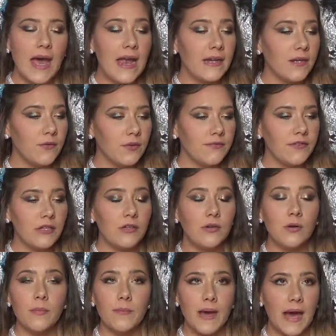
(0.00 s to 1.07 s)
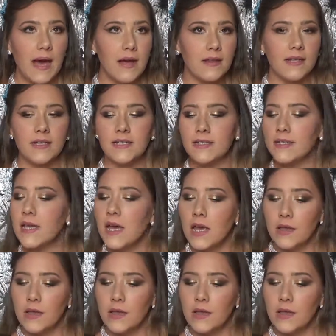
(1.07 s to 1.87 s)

any review, palettes,